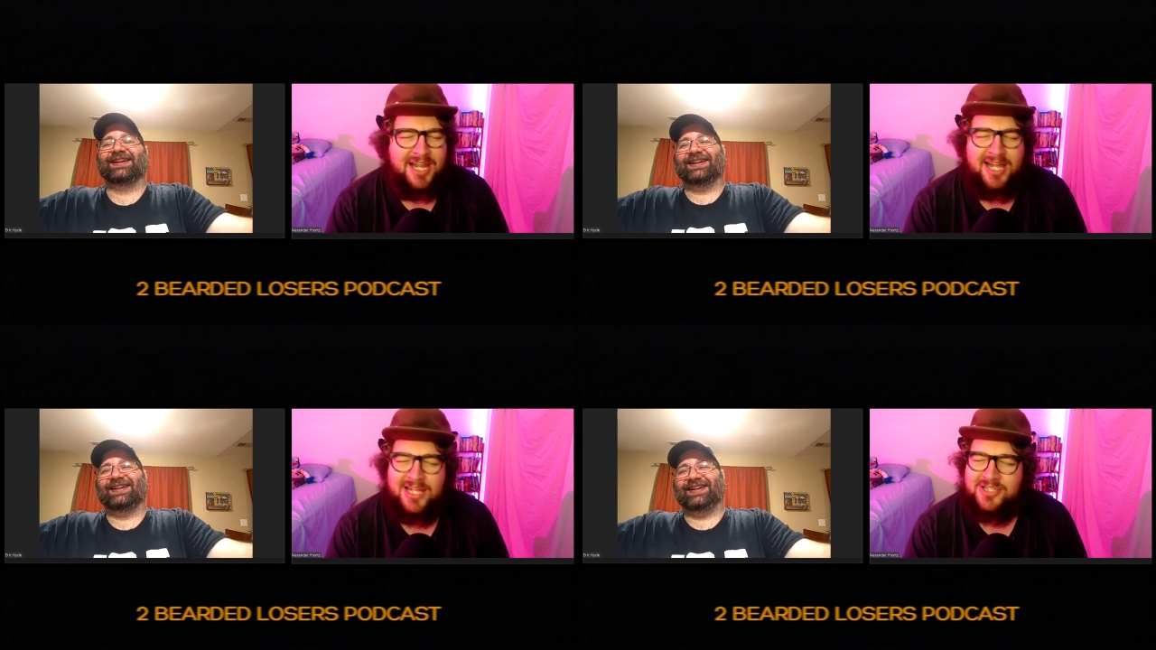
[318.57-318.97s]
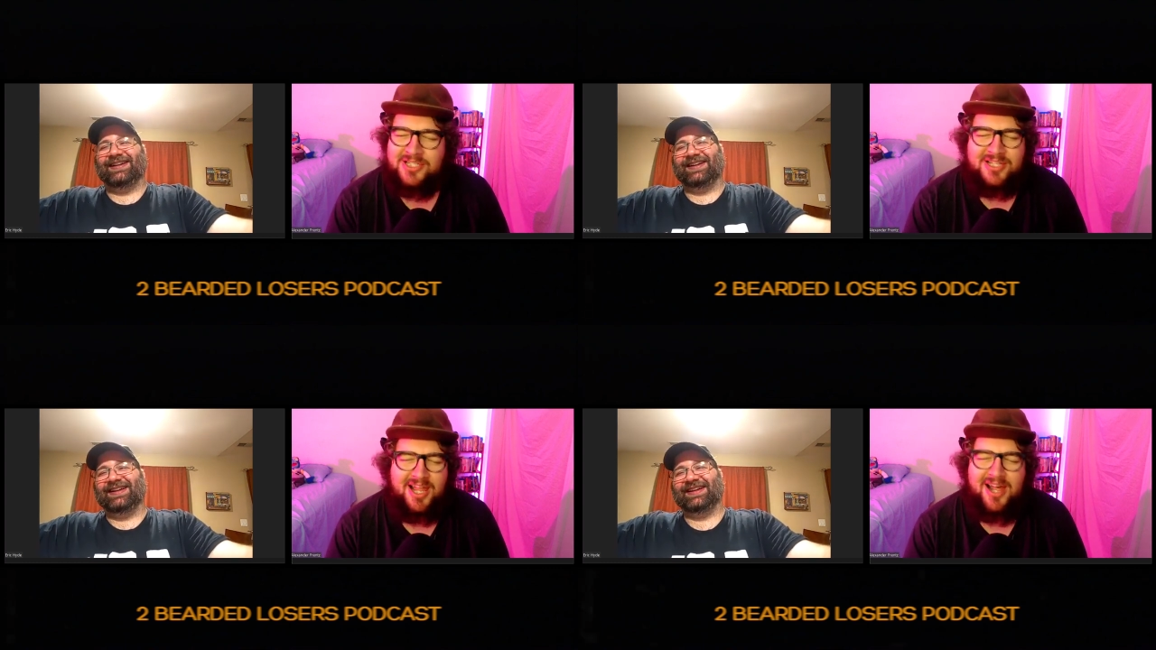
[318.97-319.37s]
Speaker 1: I
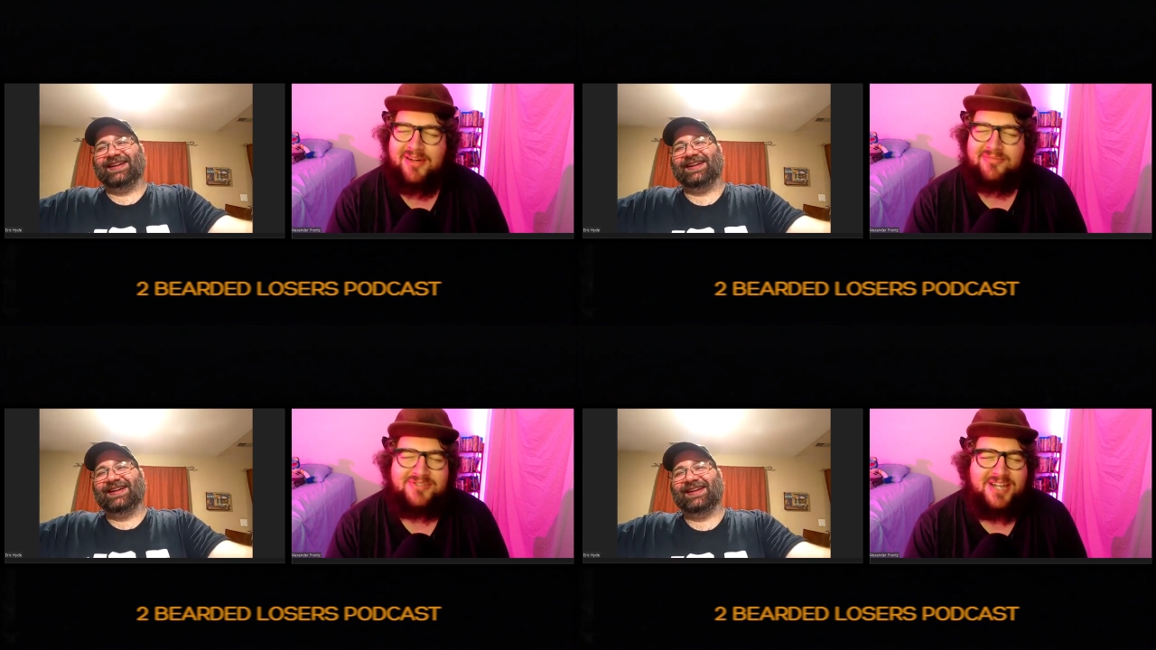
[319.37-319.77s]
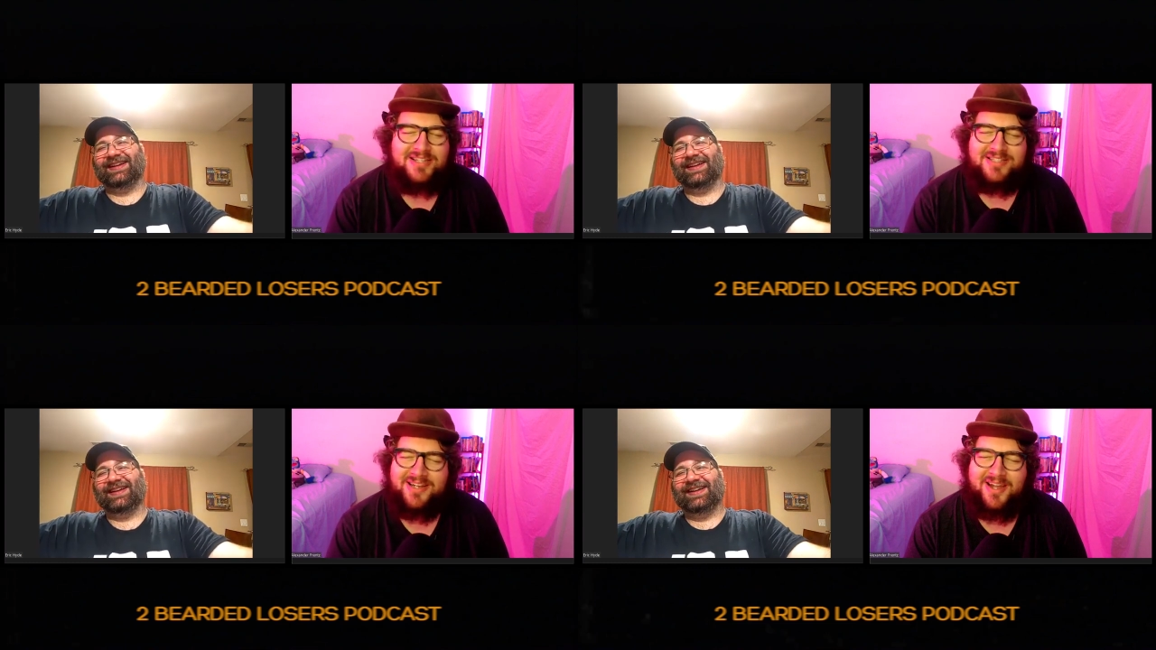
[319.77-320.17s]
just love
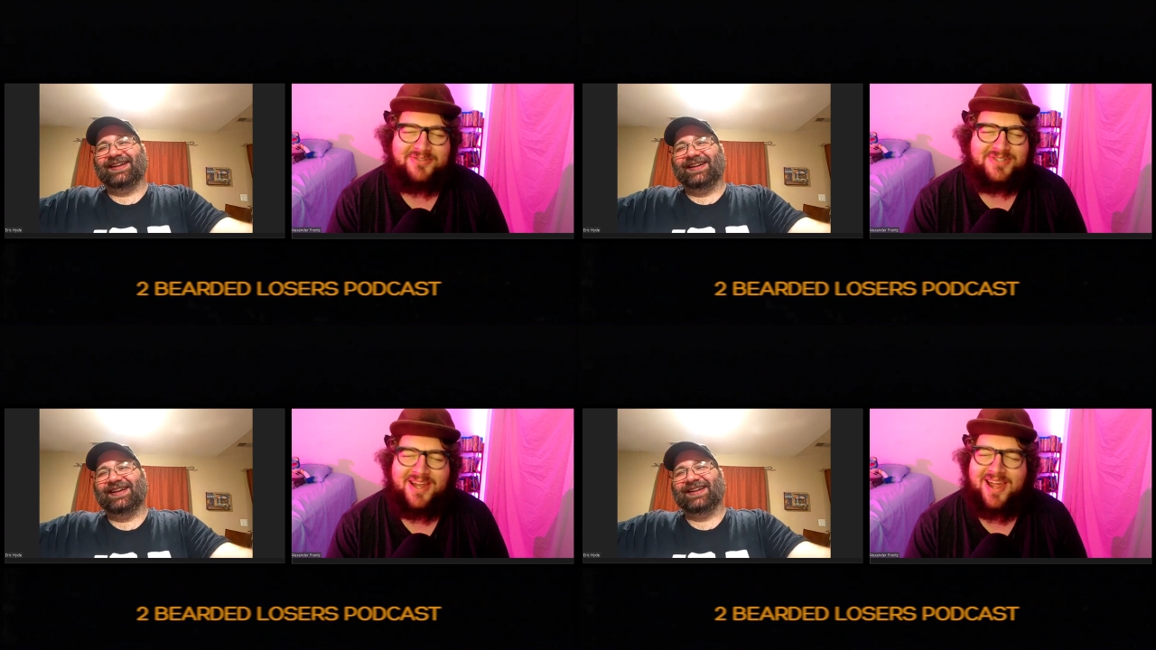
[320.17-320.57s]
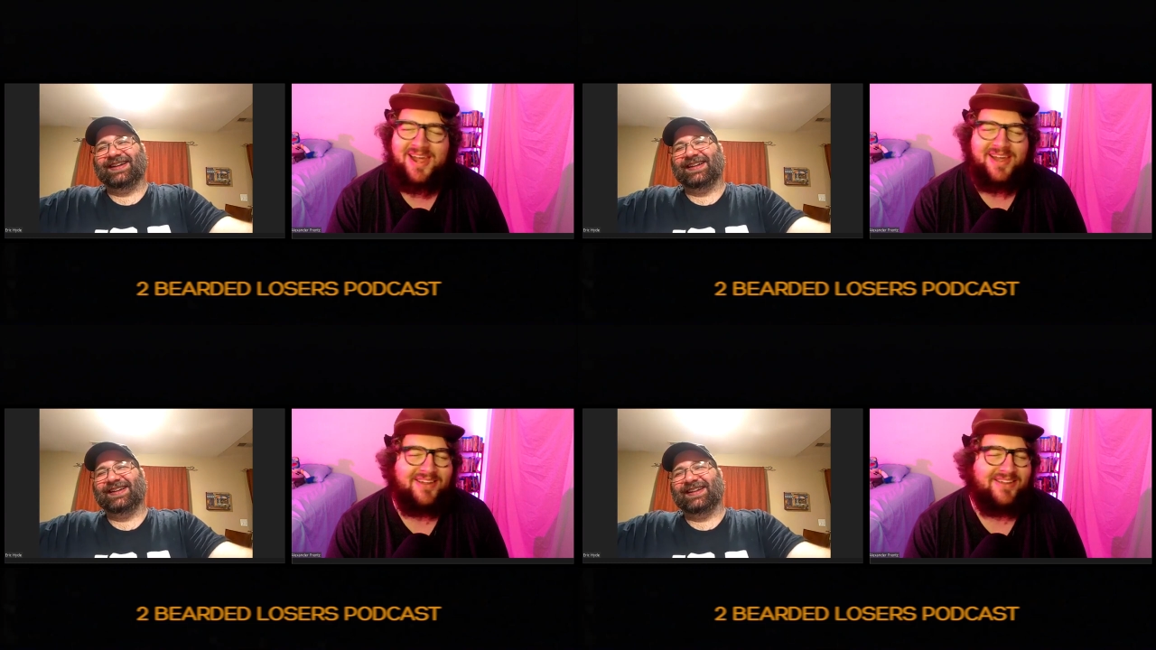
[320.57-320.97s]
Jason Goes to
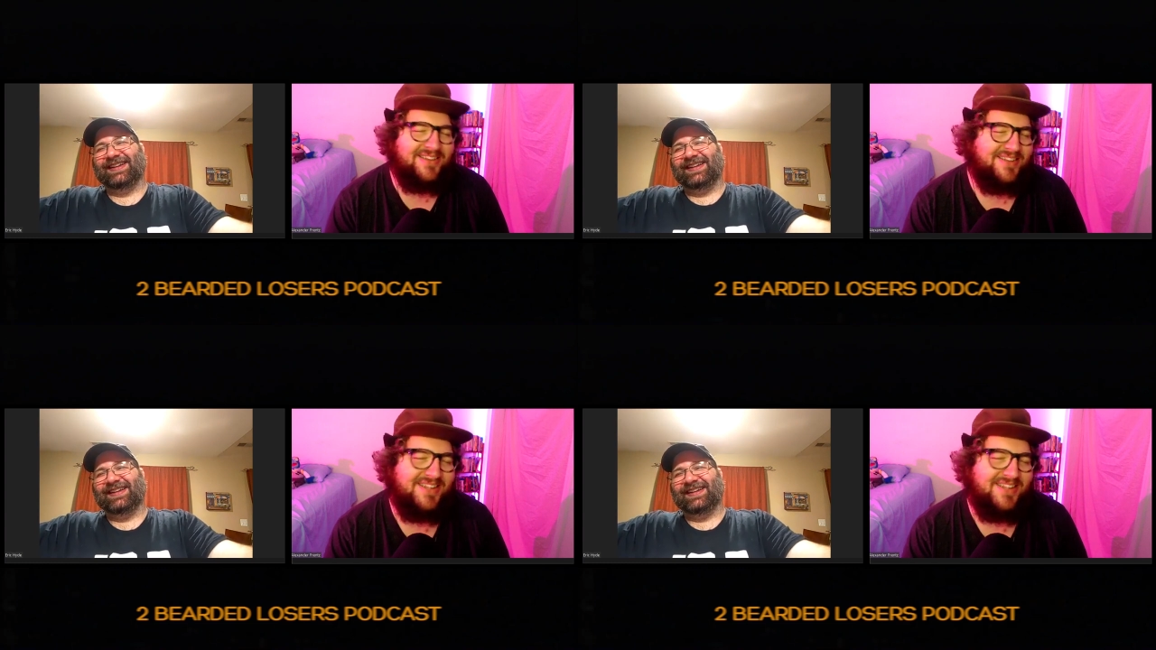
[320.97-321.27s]
Hell.